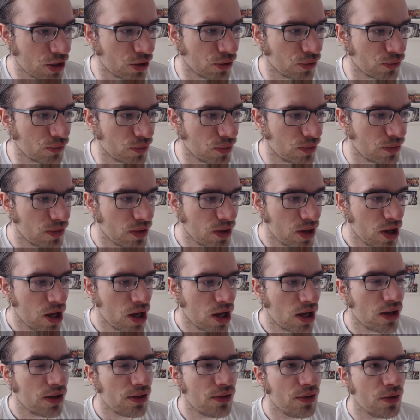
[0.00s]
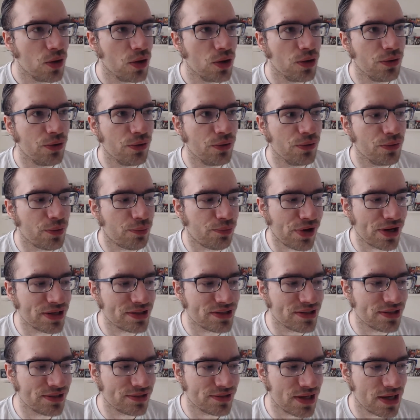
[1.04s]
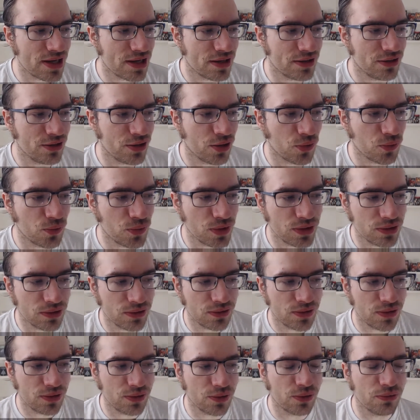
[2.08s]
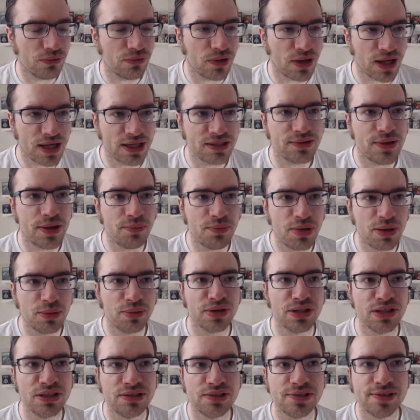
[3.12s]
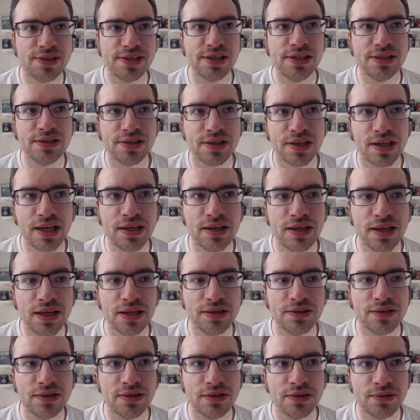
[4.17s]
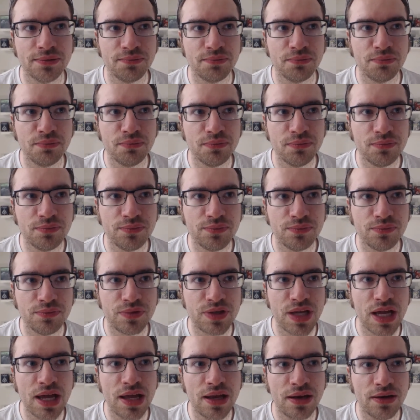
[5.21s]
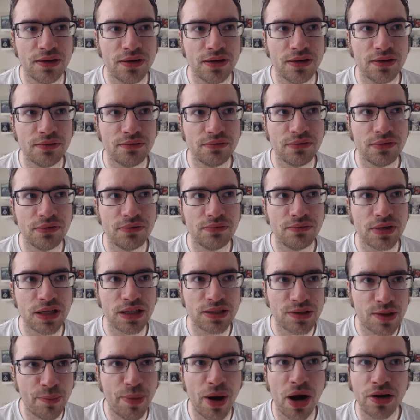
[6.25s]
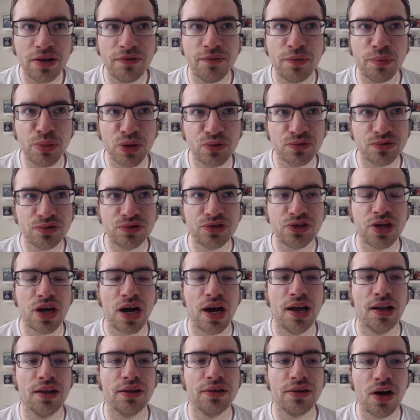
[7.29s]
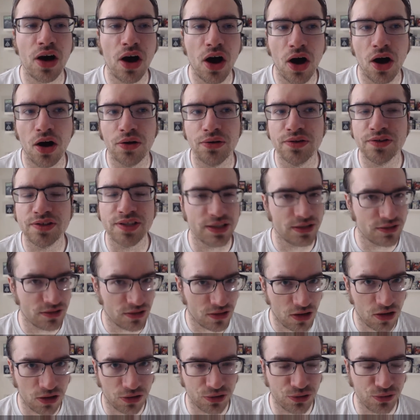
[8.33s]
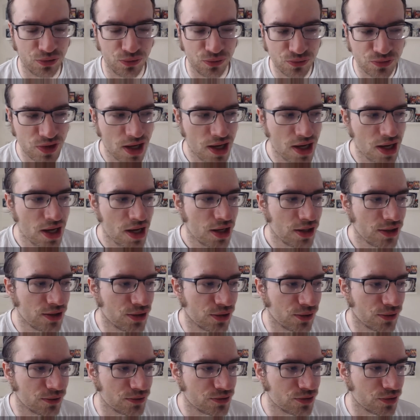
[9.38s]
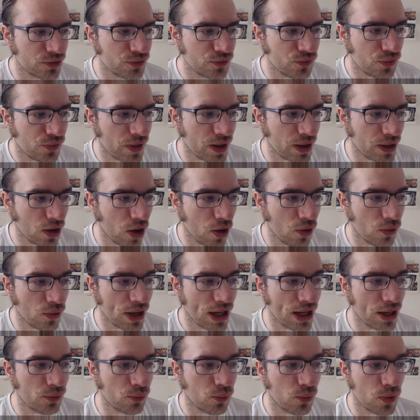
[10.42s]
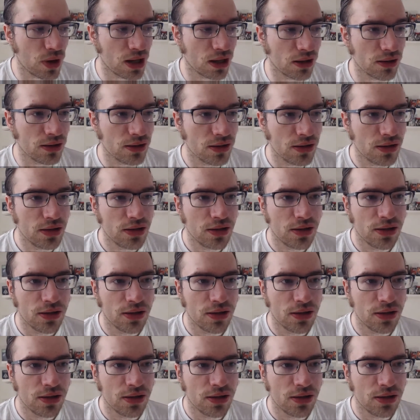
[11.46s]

you know, the, the president said, you know, we the, the last thing people need to see is a, is a dead is the body of a mutant child on the six o'clock news. You know, and so you think, okay, well,